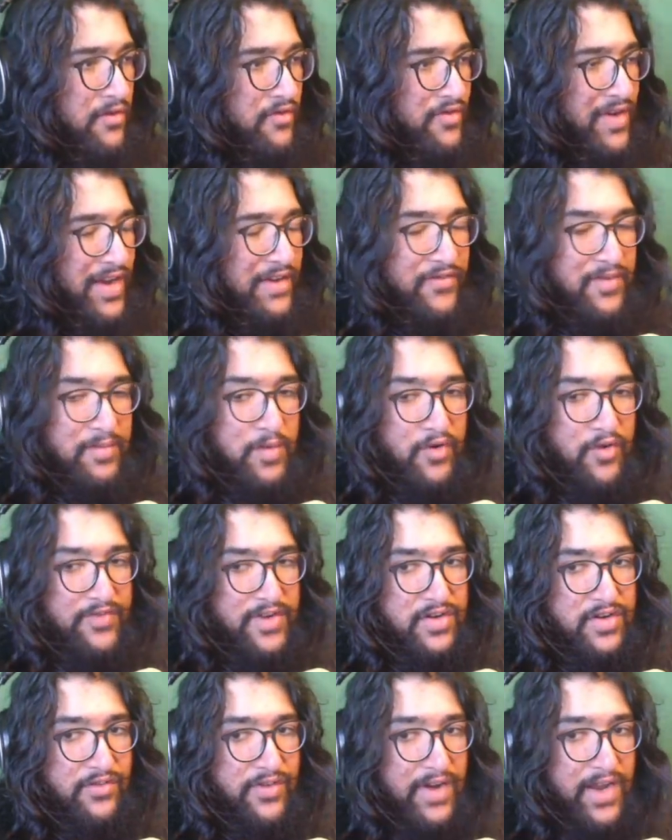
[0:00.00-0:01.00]
Right from
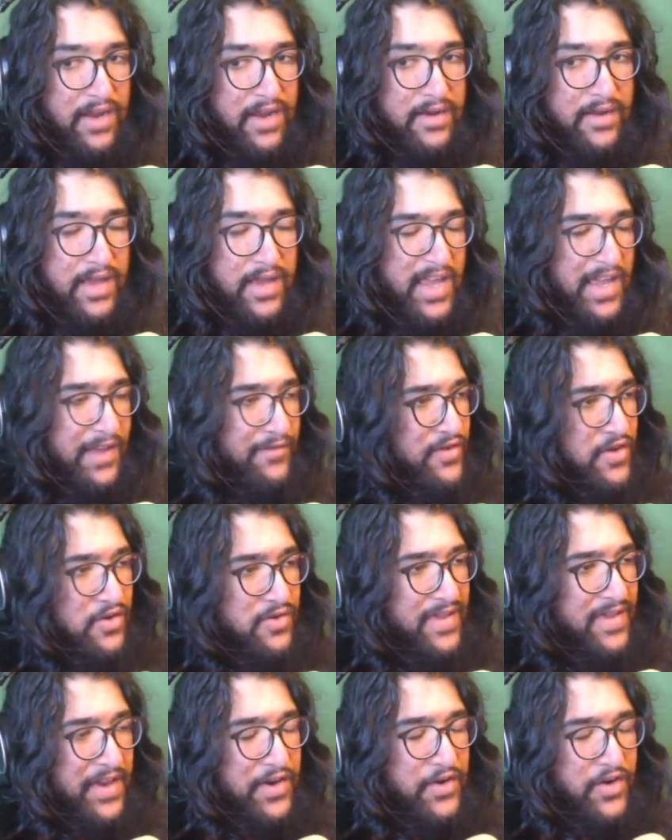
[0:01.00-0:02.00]
over terrain. If you're
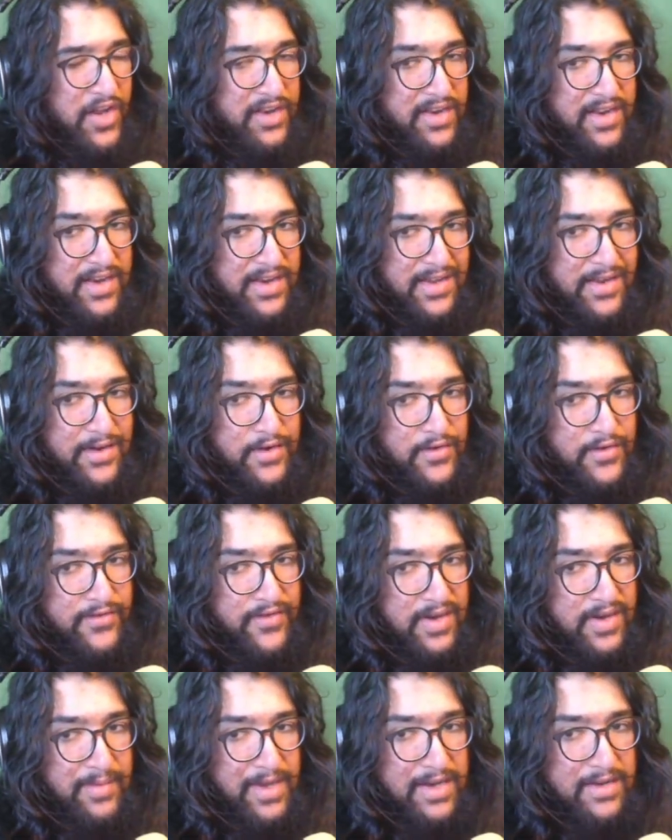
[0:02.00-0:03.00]
doing that, you're not hitting heroes
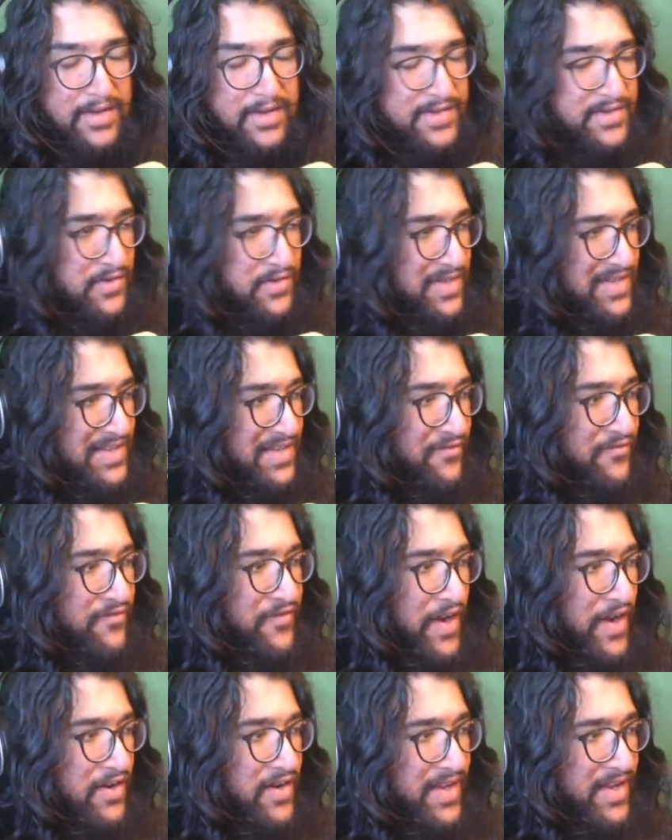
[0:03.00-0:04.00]
fundamentally. So this is
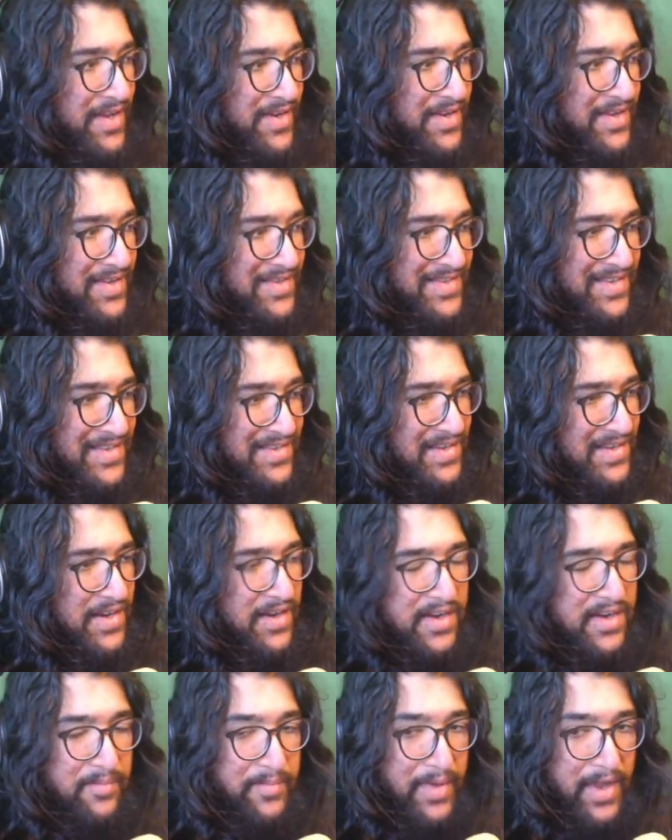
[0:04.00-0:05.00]
very inconsistent
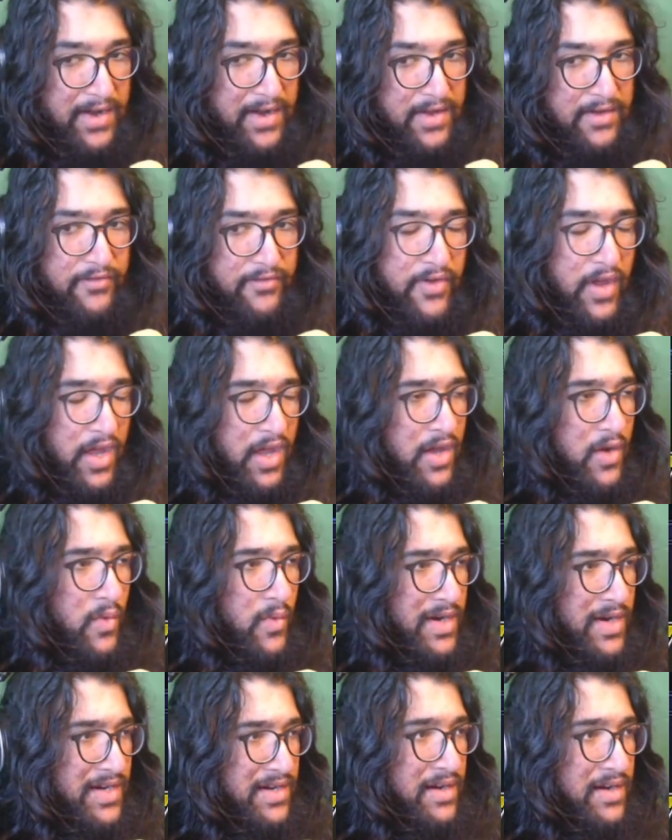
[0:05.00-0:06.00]
and competitive,
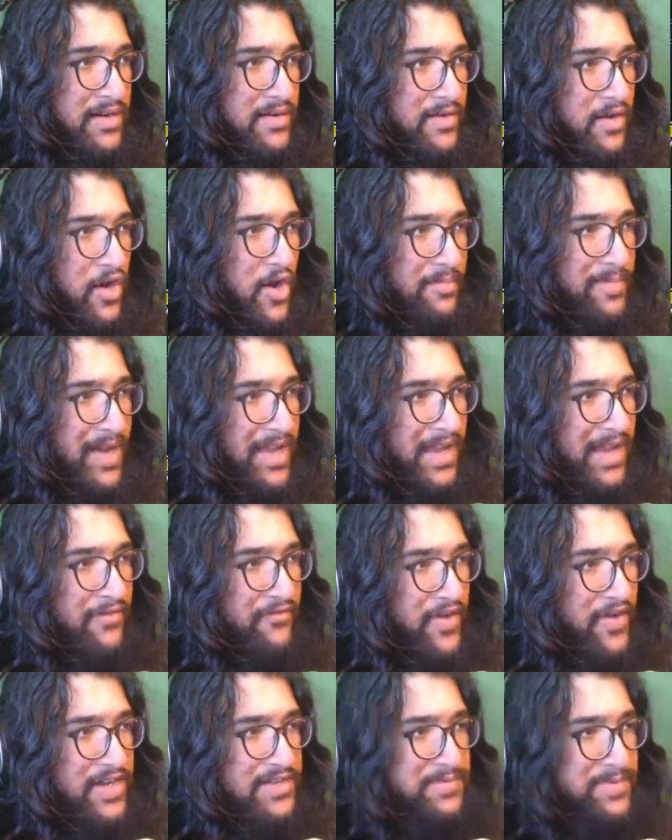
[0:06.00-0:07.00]
where on Maiev
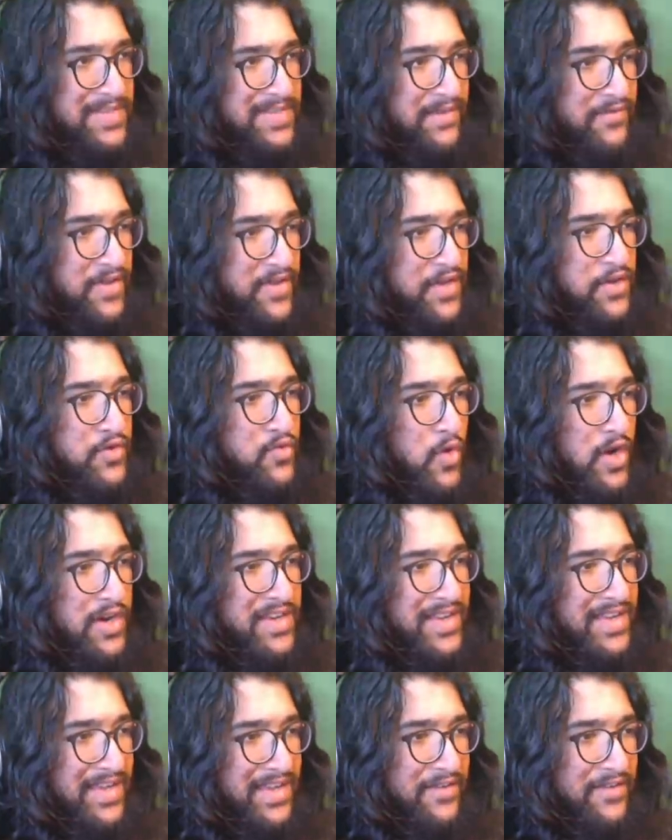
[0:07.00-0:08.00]
very specifically, you
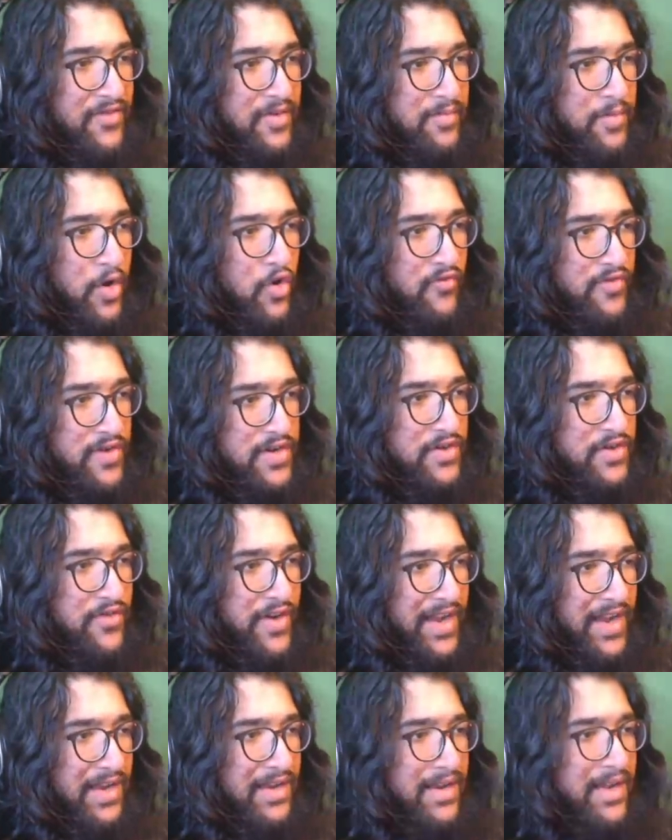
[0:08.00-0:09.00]
want to E from over
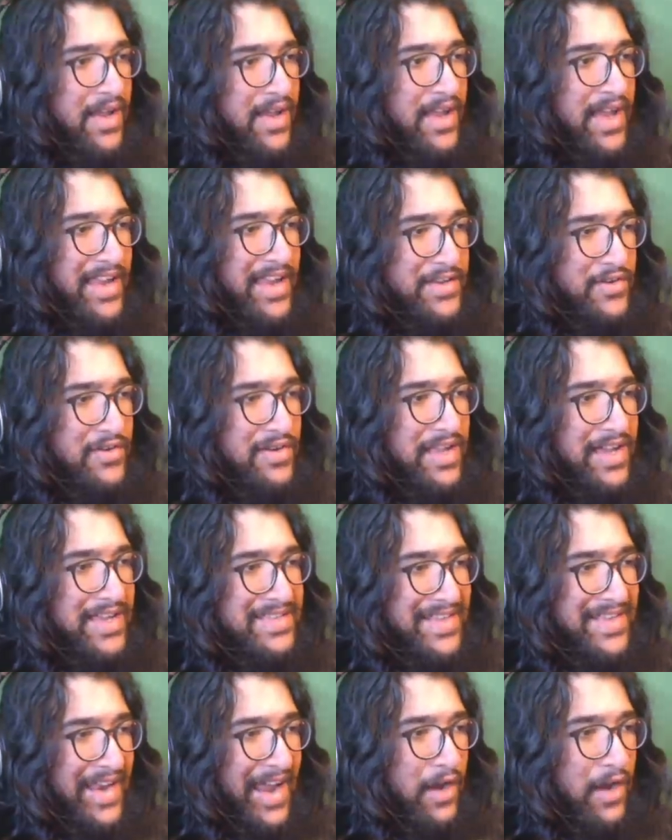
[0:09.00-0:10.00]
terrain and
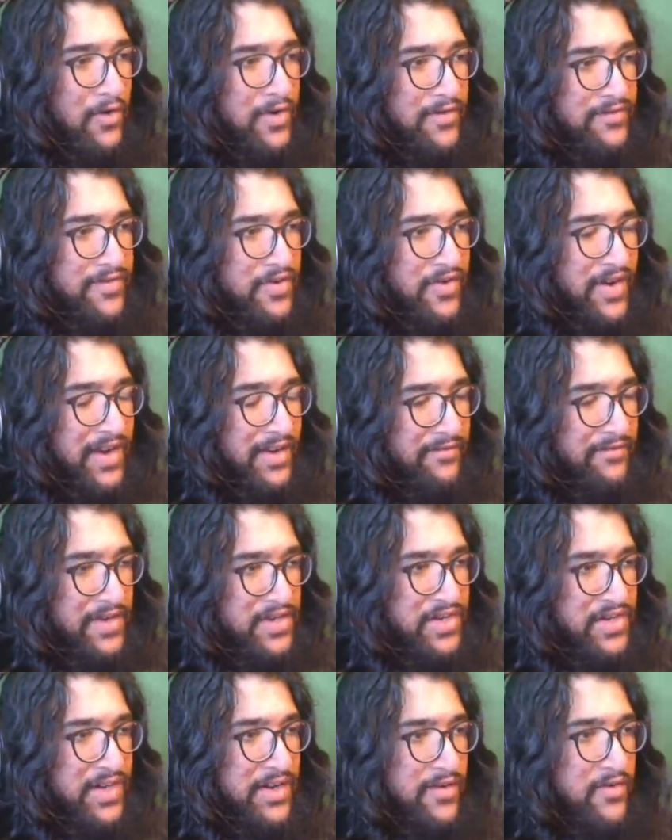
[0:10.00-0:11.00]
utilize that out of terrain
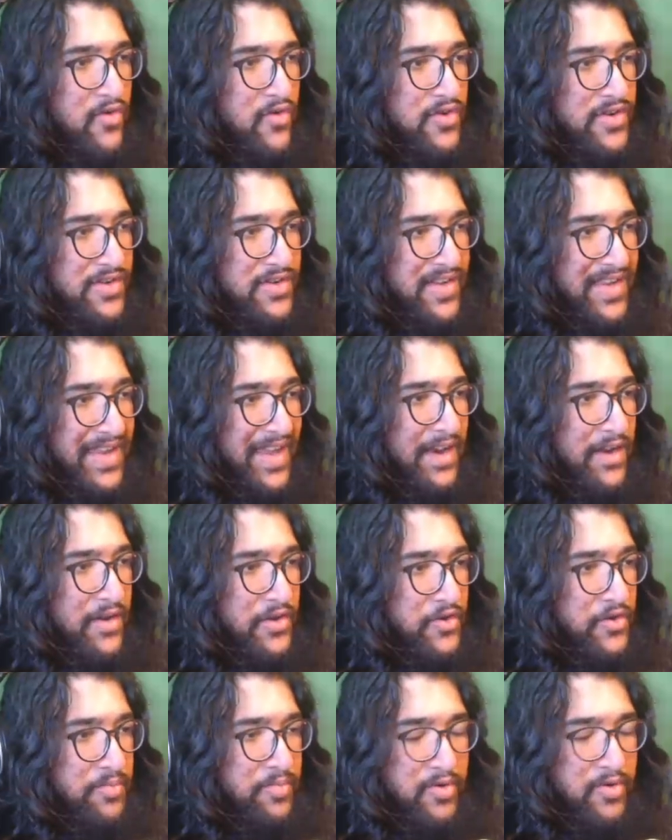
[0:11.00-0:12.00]
vision in order to get a
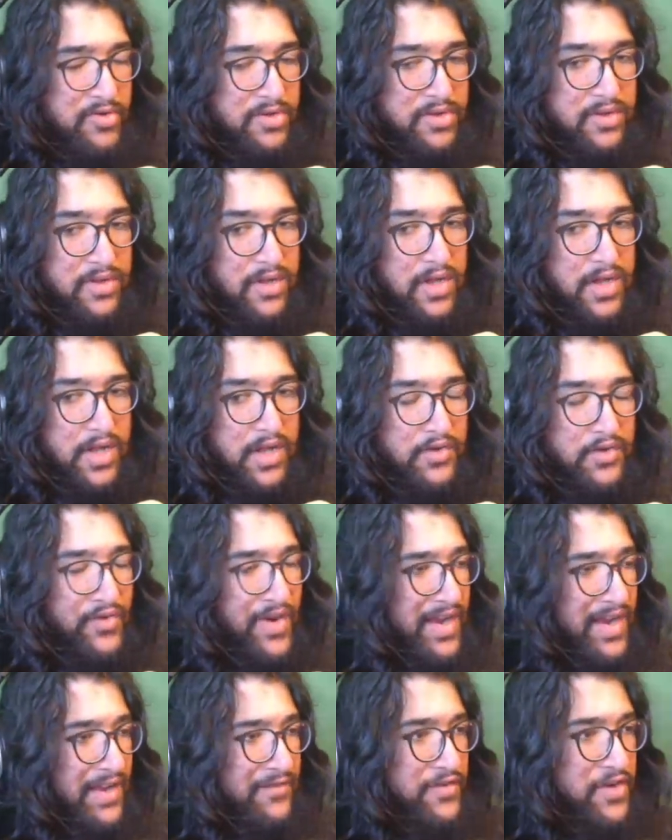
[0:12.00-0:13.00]
good pull.
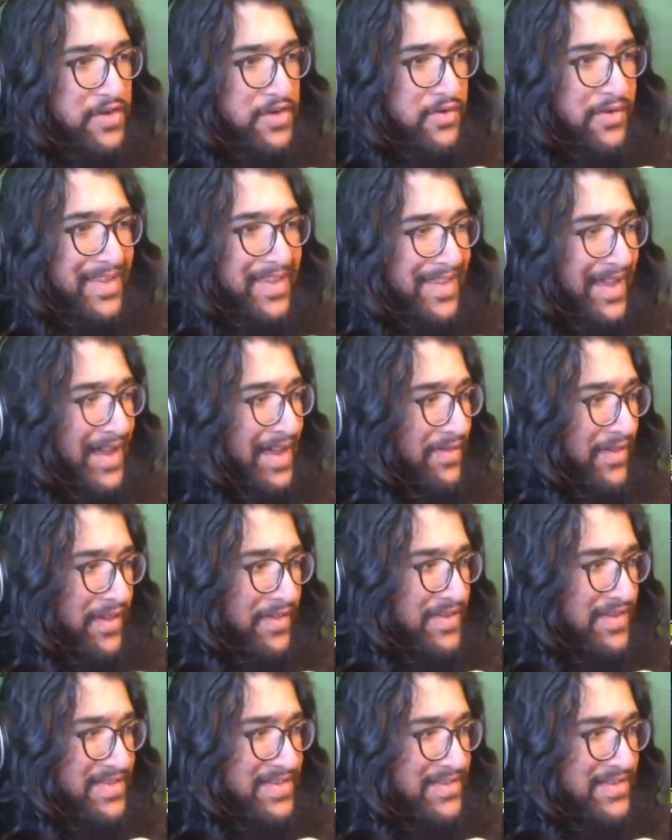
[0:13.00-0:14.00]
Right? If you're doing that,
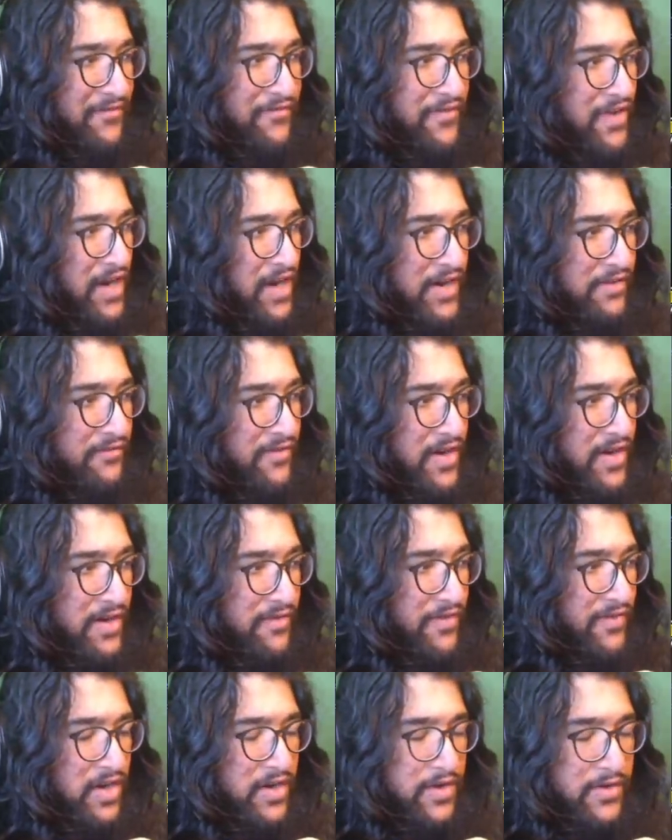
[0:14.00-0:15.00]
then this is a very
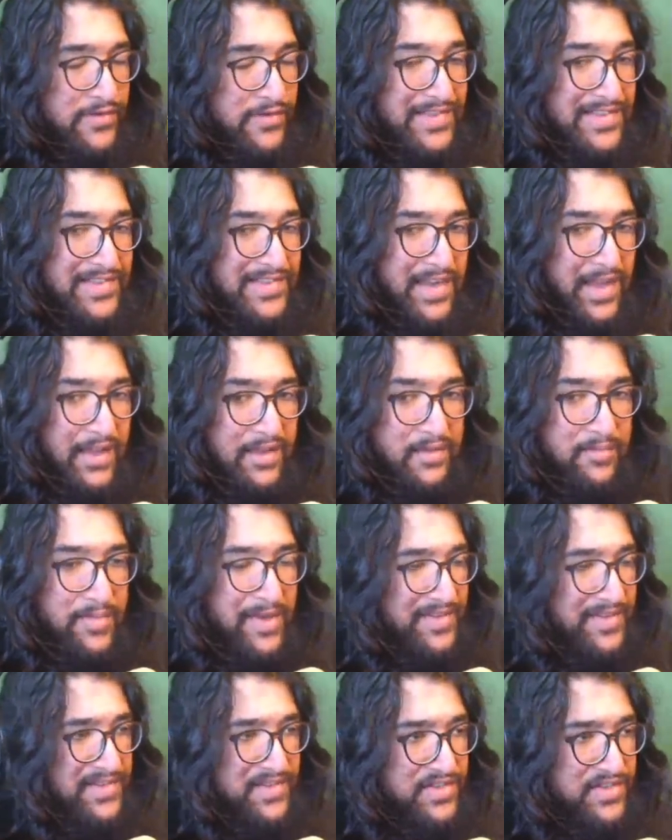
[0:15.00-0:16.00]
useless talent
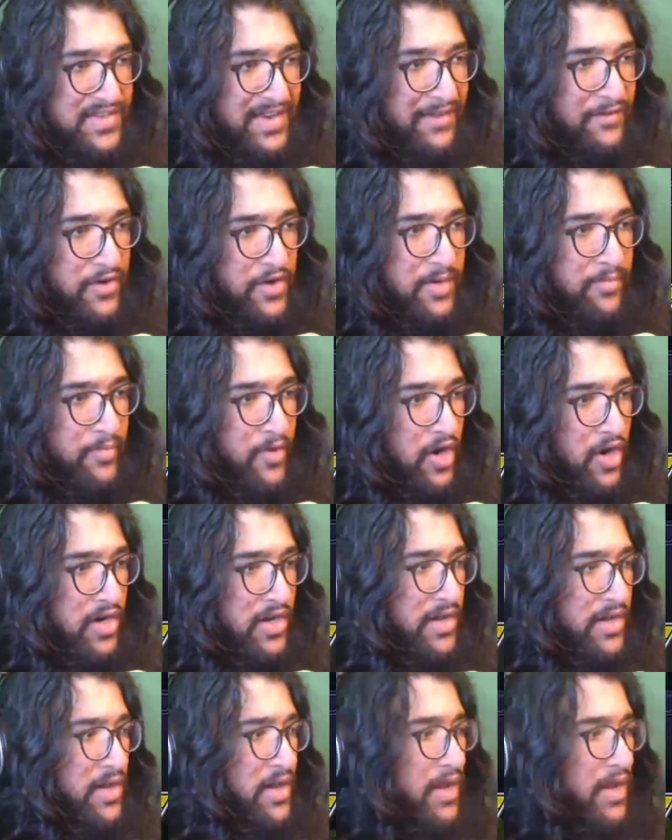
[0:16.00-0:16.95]
because it's just never going to proc.